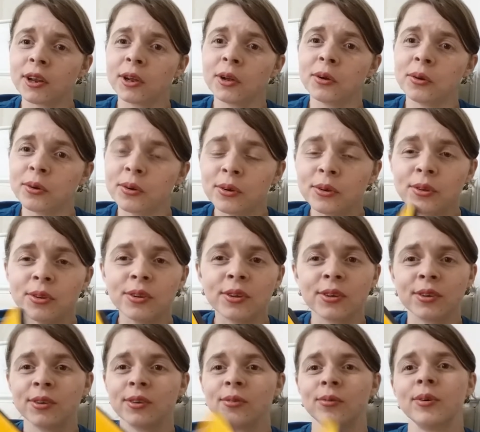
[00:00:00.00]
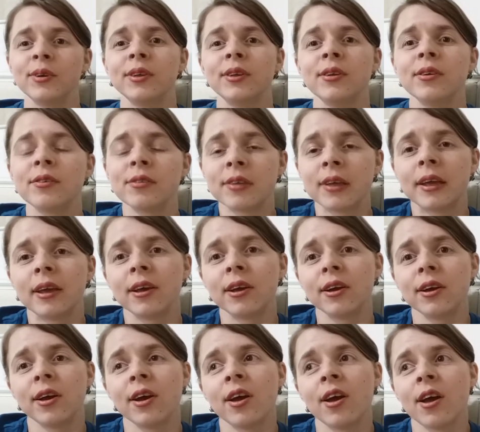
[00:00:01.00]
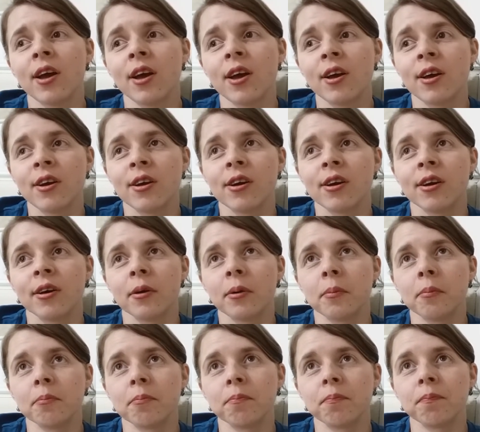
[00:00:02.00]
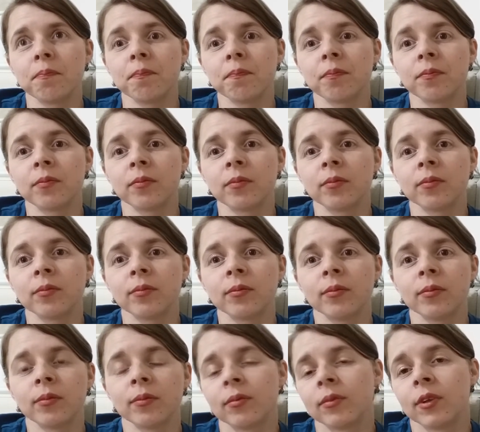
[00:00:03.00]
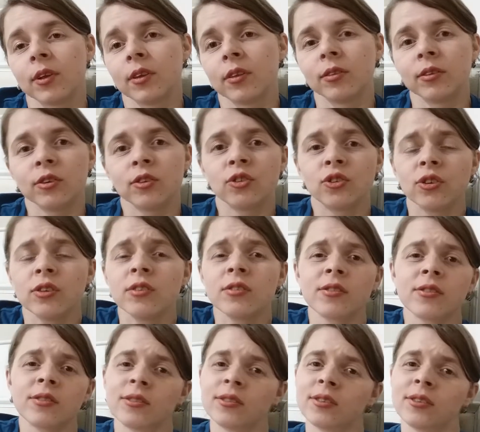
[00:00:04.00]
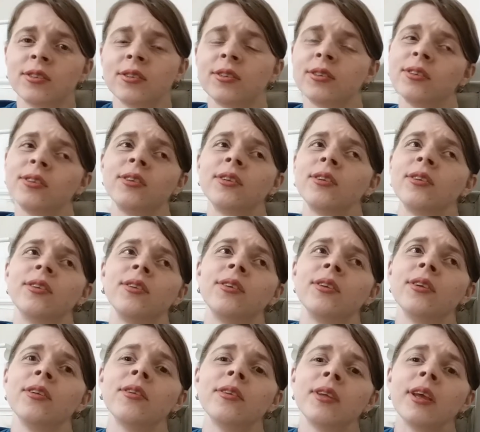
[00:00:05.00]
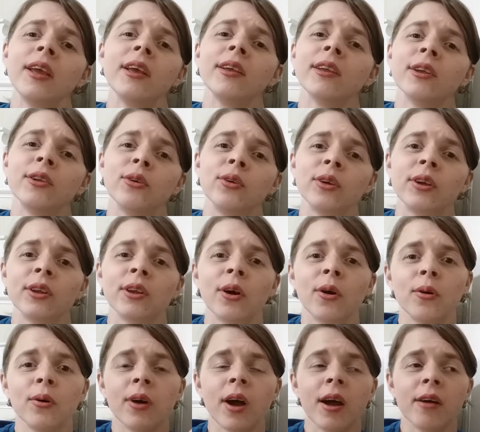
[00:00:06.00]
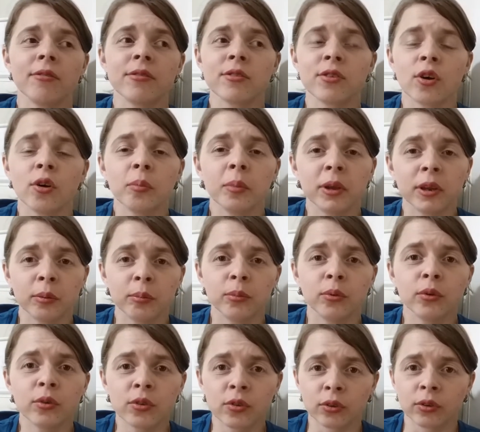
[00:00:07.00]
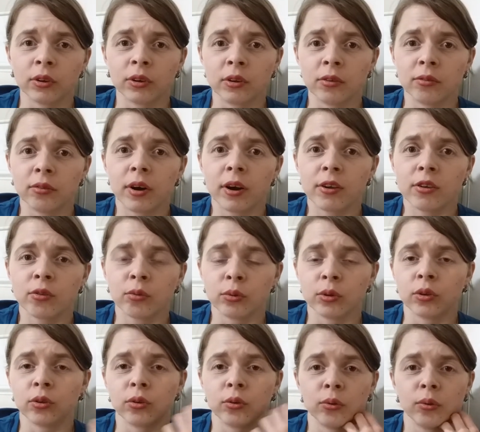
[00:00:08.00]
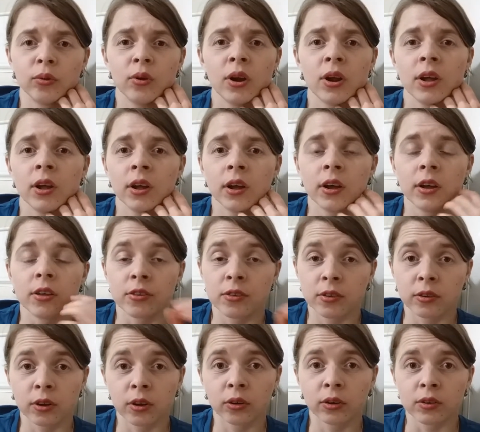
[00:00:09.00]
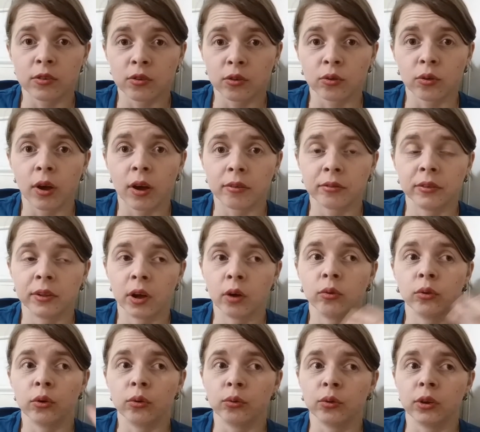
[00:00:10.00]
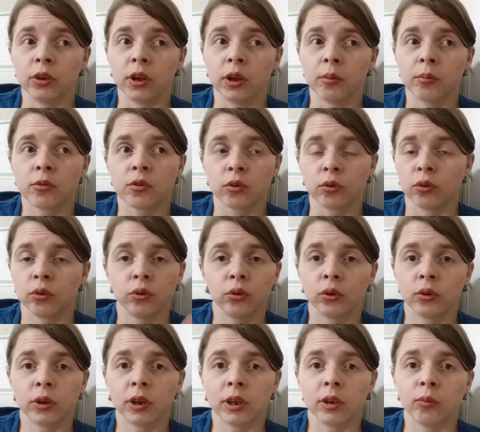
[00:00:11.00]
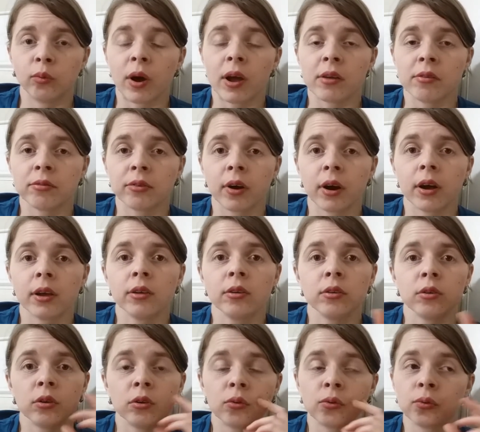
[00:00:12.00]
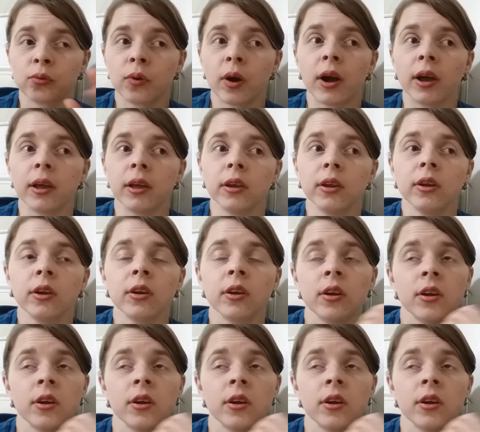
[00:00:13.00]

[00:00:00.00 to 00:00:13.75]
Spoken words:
good with this thing. And just the thing that you can have so many books on a device with you, as long as you have downloaded them, so you don't need Wi-Fi, you're fine.